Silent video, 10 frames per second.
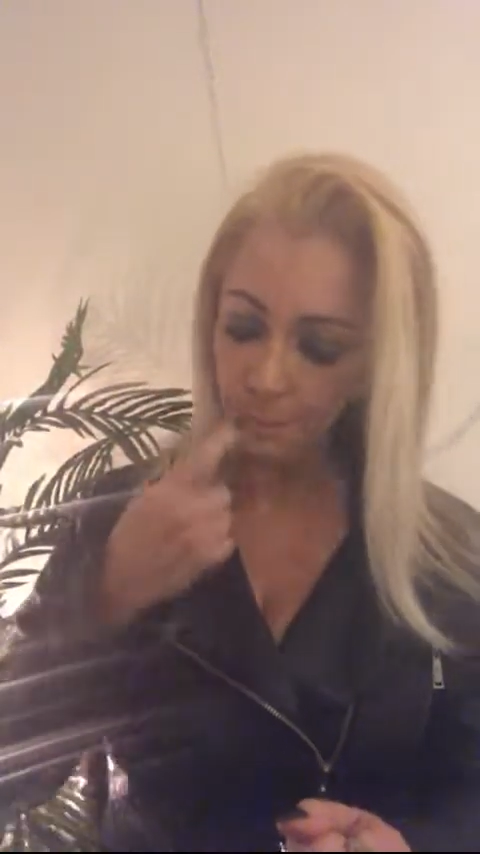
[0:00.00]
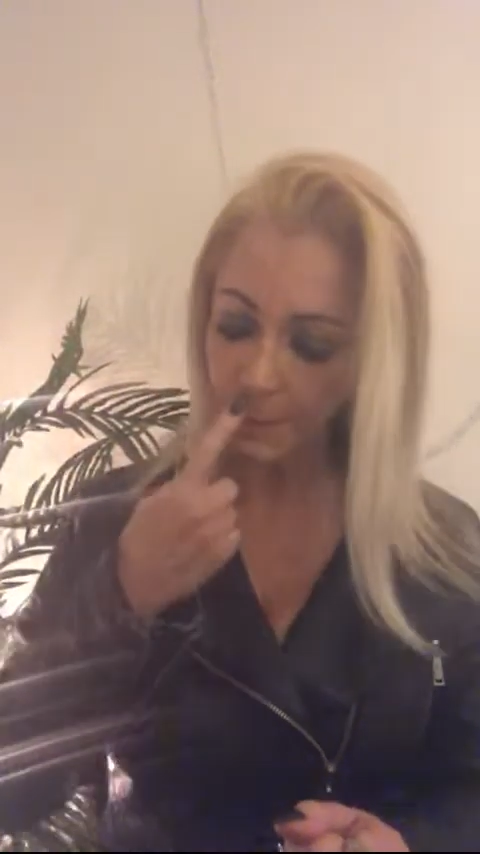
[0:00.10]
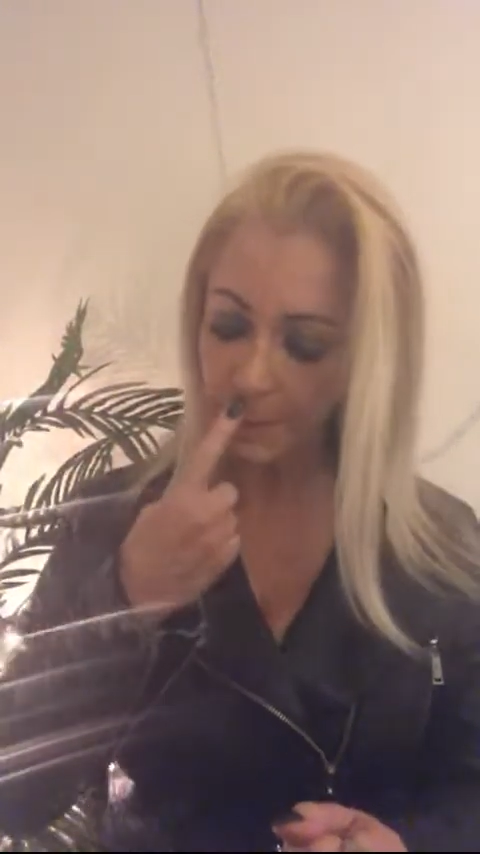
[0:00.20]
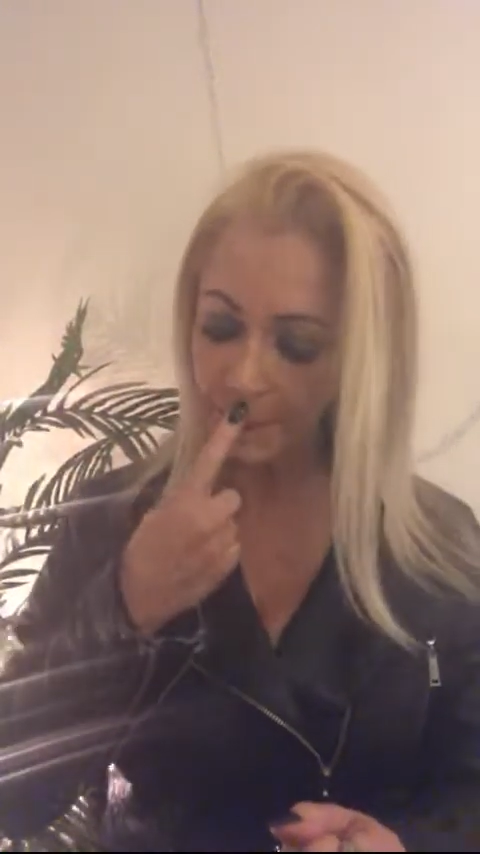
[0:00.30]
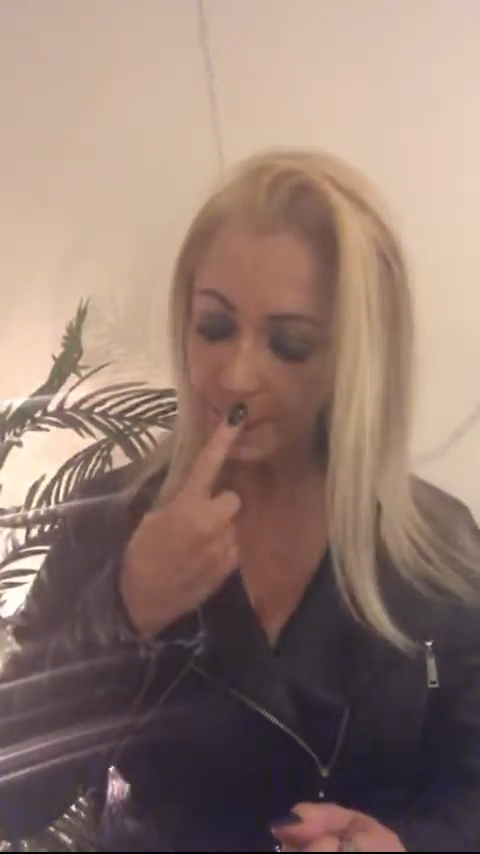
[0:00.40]

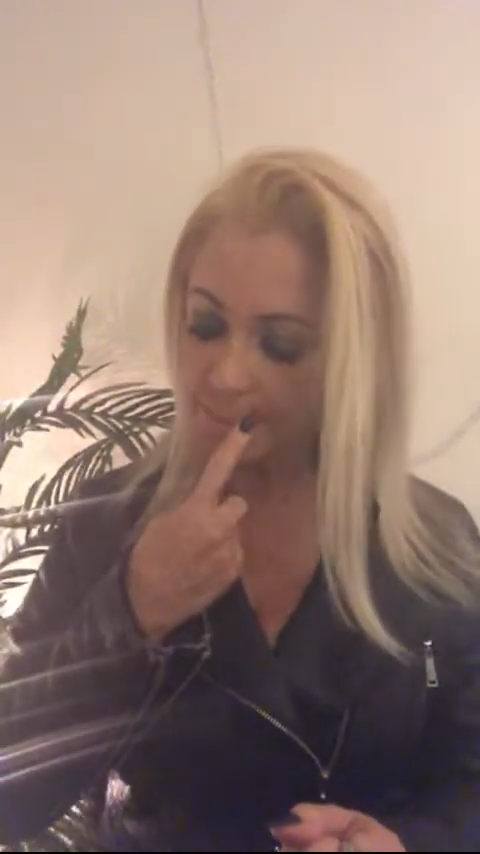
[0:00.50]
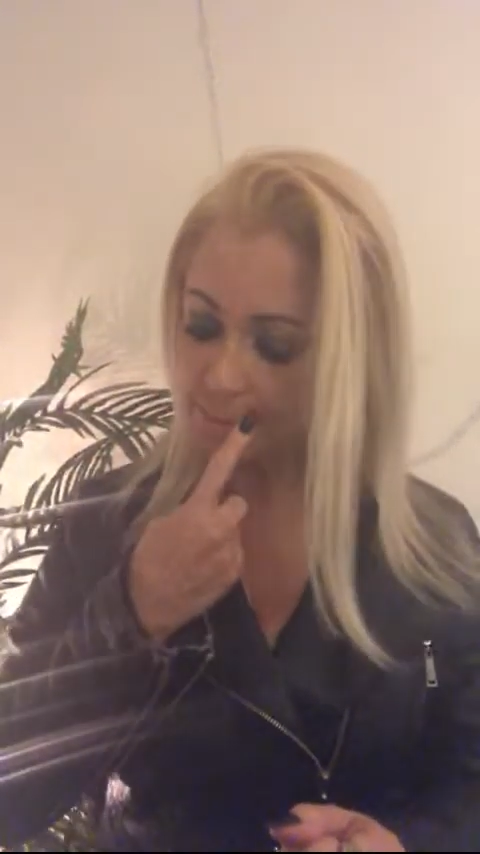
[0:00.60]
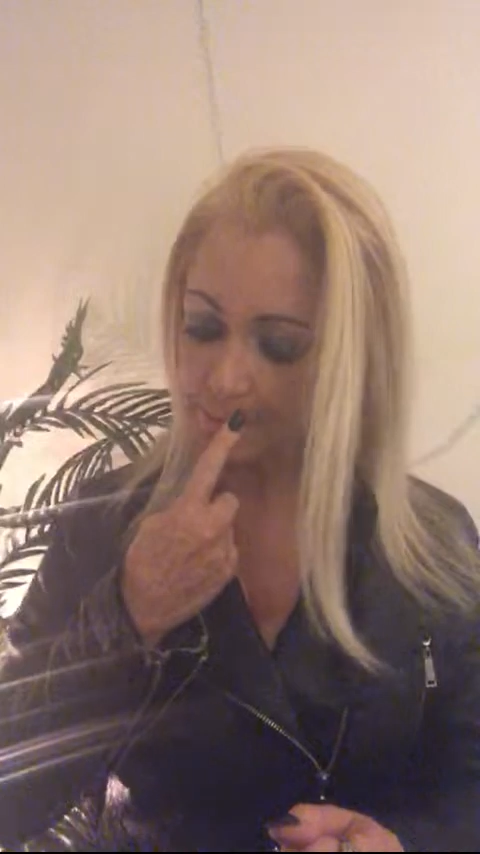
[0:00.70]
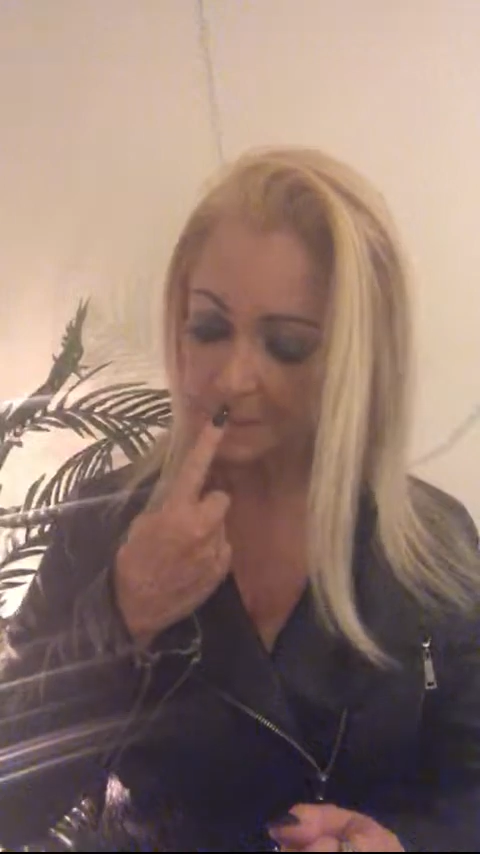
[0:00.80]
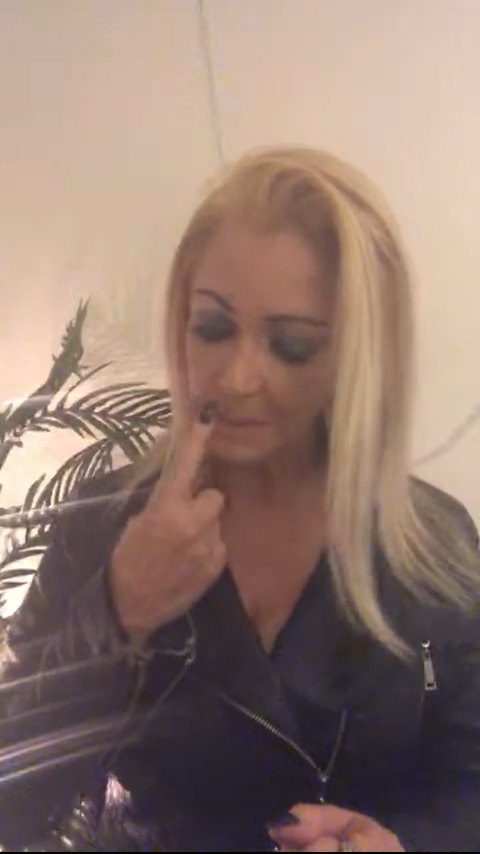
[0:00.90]

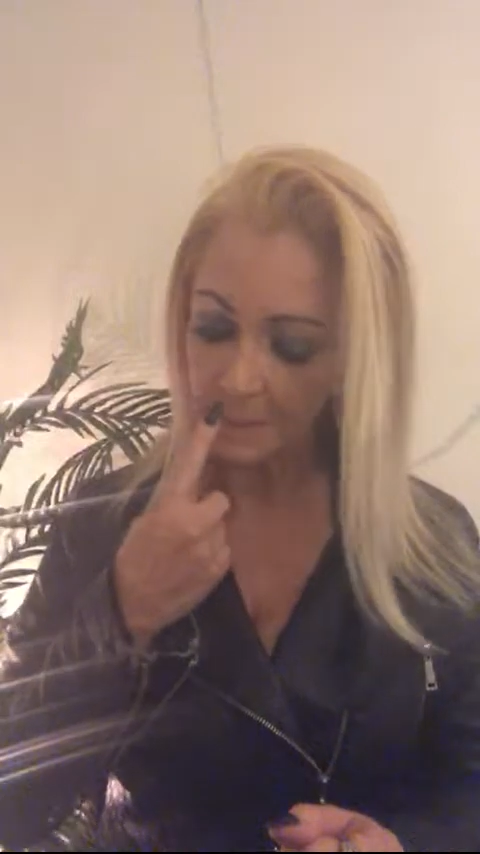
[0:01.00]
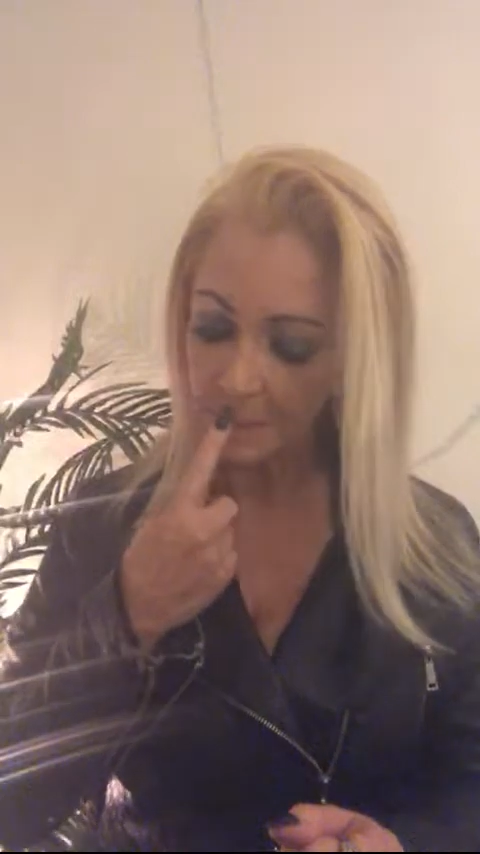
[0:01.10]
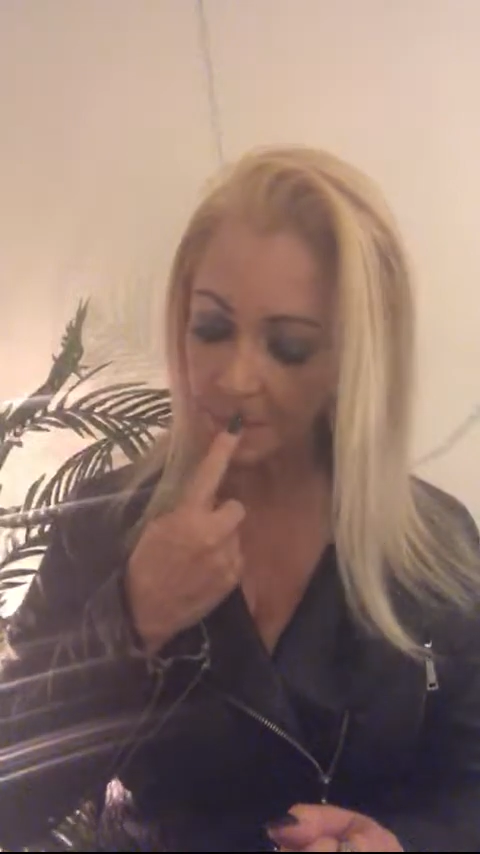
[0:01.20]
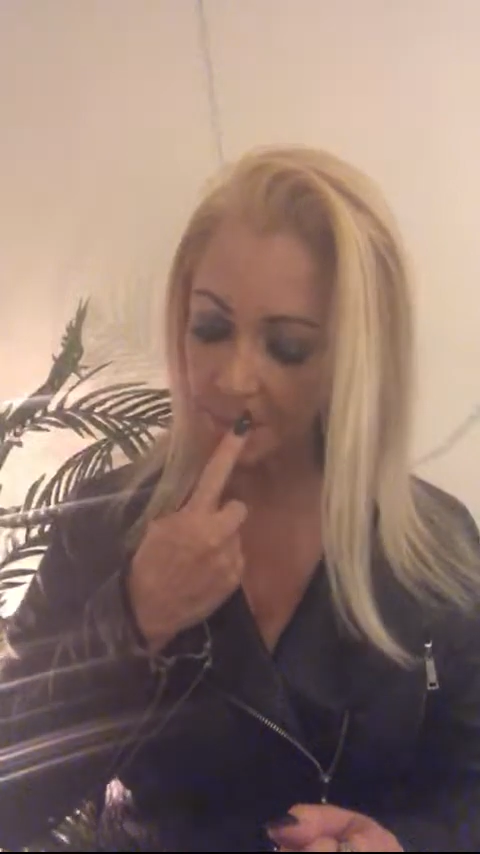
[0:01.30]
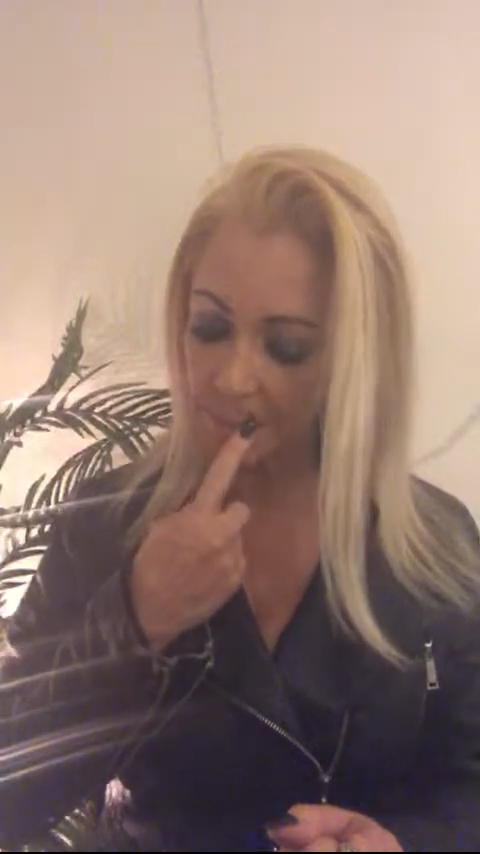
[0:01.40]
as
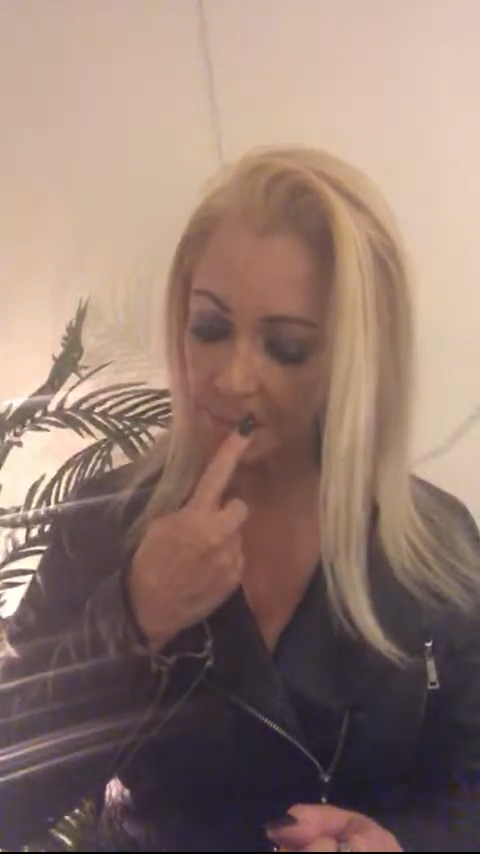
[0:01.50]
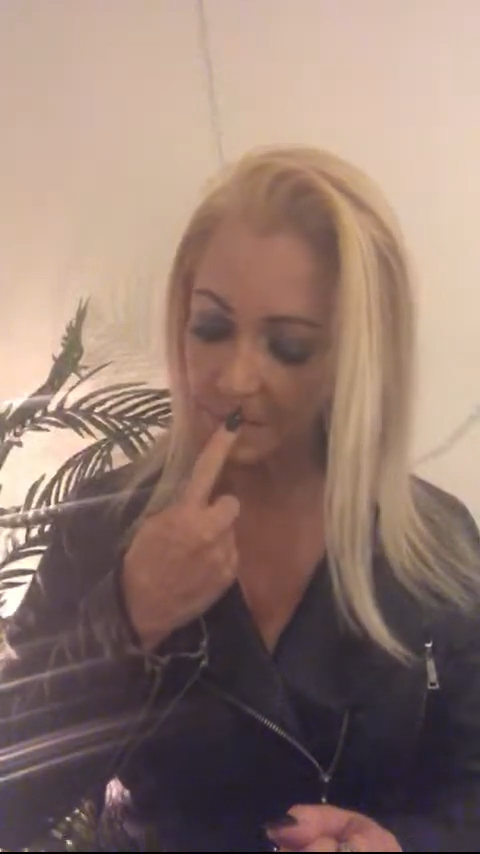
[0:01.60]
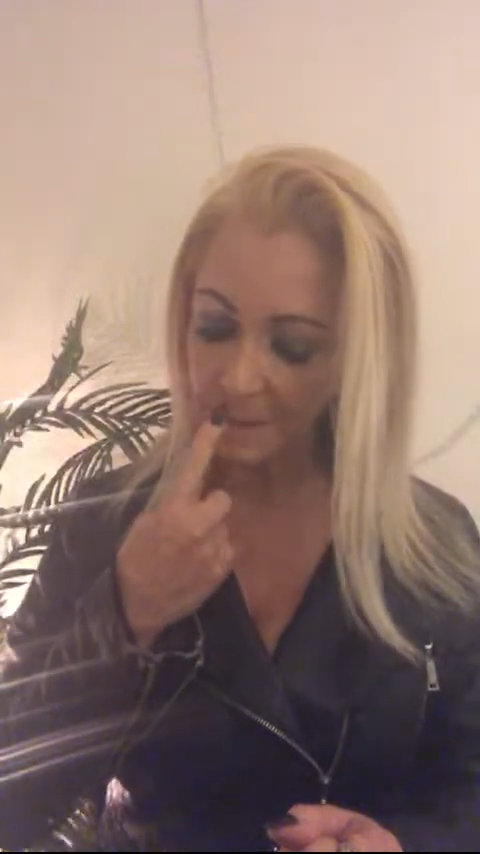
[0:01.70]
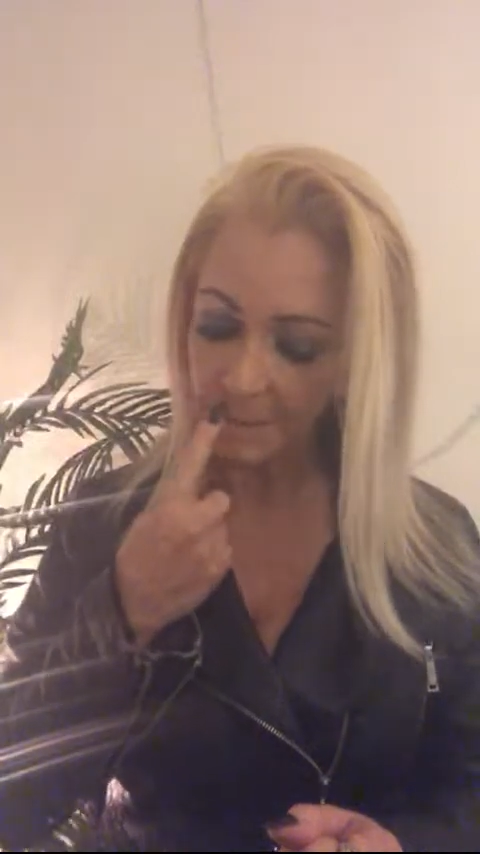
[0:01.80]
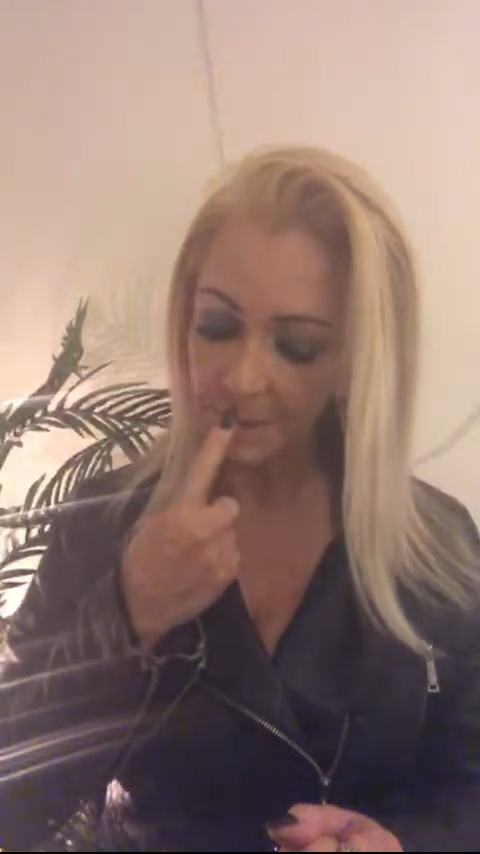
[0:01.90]

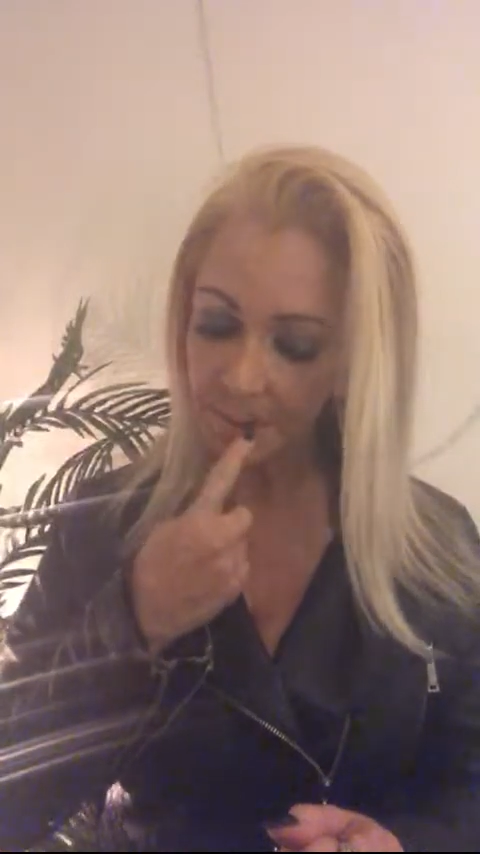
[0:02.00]
something